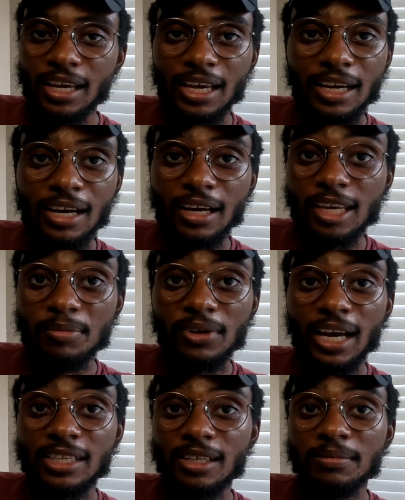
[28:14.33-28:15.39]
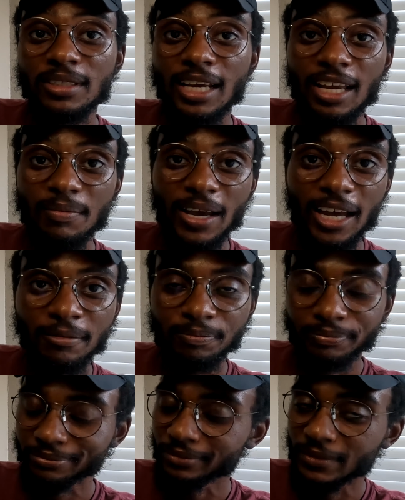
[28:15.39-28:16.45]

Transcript: and uh, keep you guys up to date man